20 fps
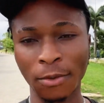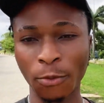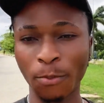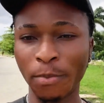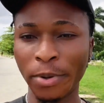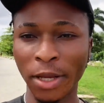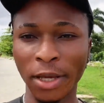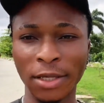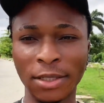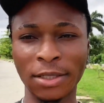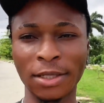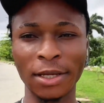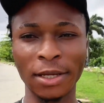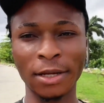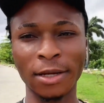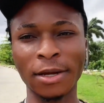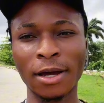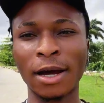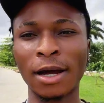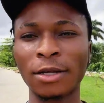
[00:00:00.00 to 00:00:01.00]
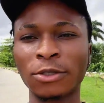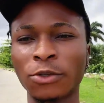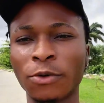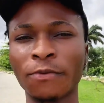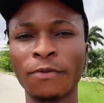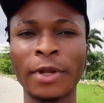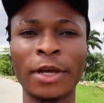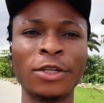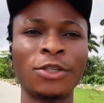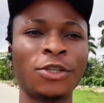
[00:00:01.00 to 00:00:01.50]
place in the hearts
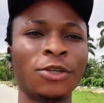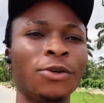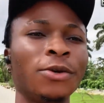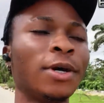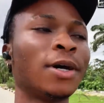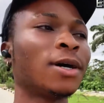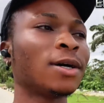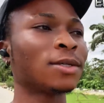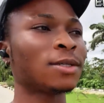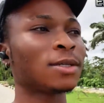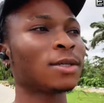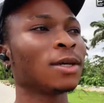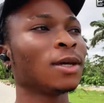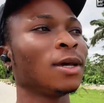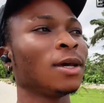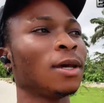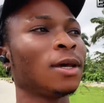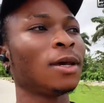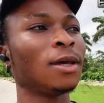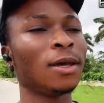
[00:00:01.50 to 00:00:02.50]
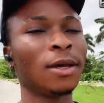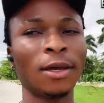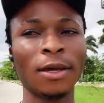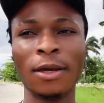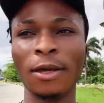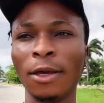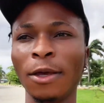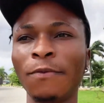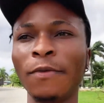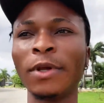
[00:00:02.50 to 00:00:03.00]
of Nigerians.
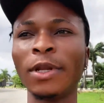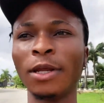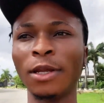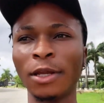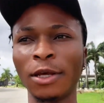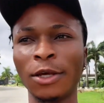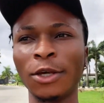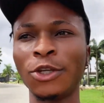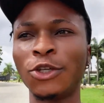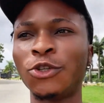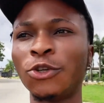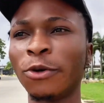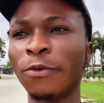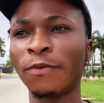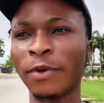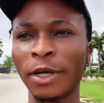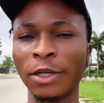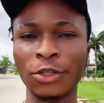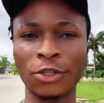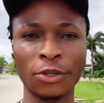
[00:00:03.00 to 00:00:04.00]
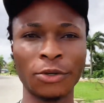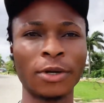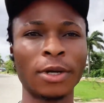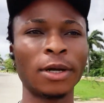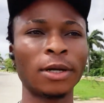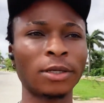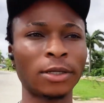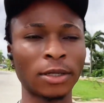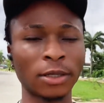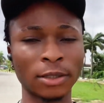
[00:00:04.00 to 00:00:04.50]
Even in the history of Nigeria,
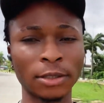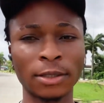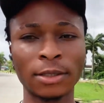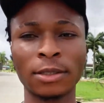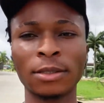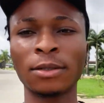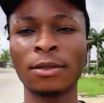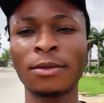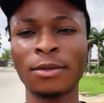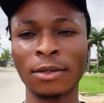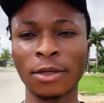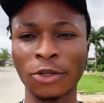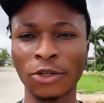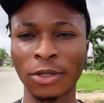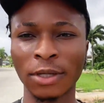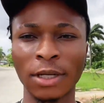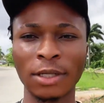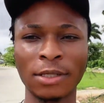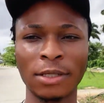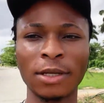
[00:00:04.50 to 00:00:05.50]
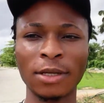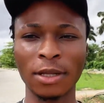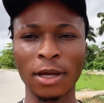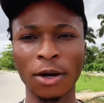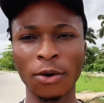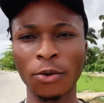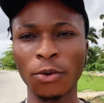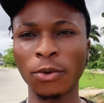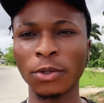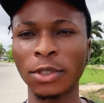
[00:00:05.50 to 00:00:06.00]
this national theatre
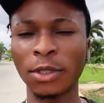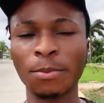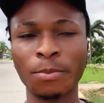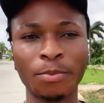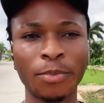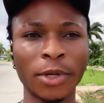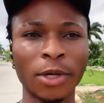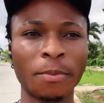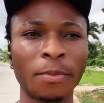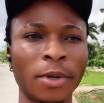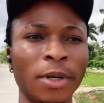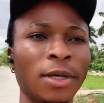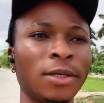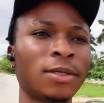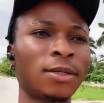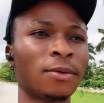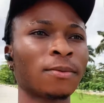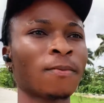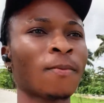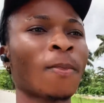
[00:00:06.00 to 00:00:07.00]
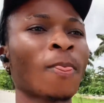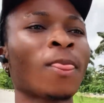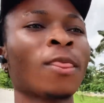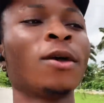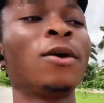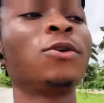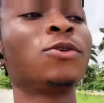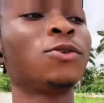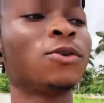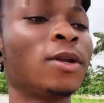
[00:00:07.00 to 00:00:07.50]
holds a big place.
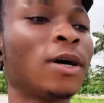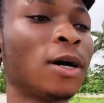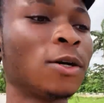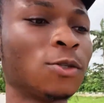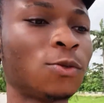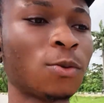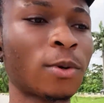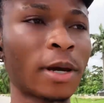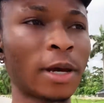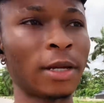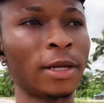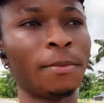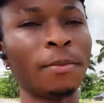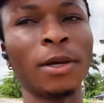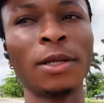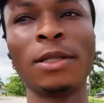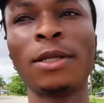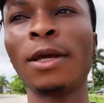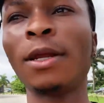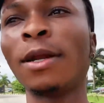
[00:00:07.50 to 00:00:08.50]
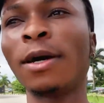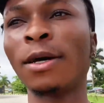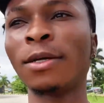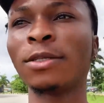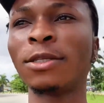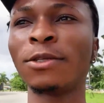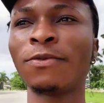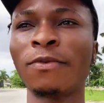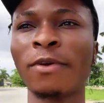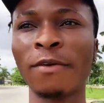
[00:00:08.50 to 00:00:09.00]
So that's why the maintenance
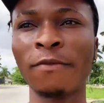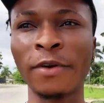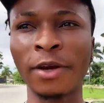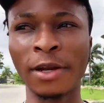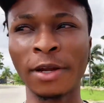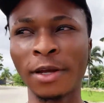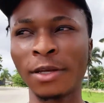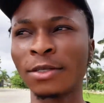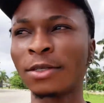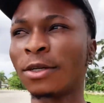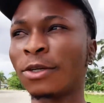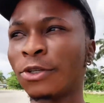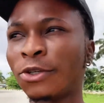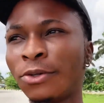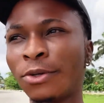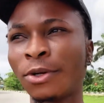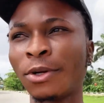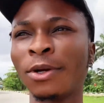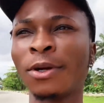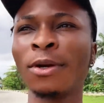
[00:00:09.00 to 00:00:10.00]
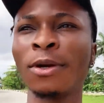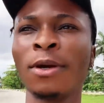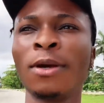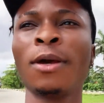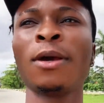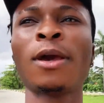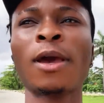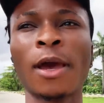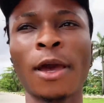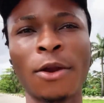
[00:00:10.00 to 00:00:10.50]
is very necessary.
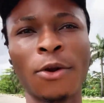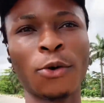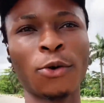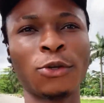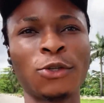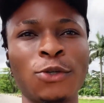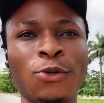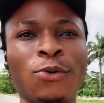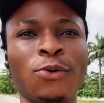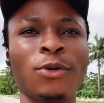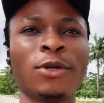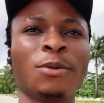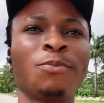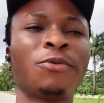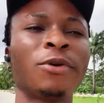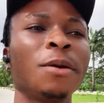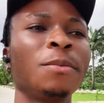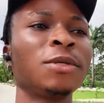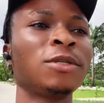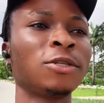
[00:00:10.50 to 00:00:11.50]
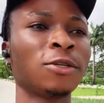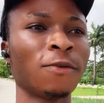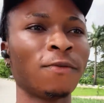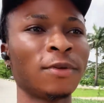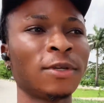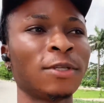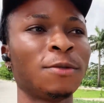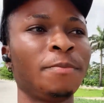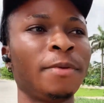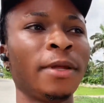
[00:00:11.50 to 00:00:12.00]
And also, the premises of
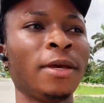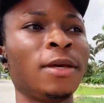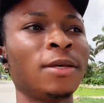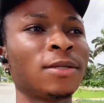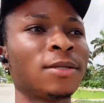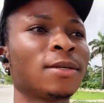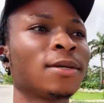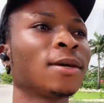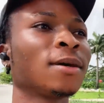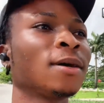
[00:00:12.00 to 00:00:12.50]
this place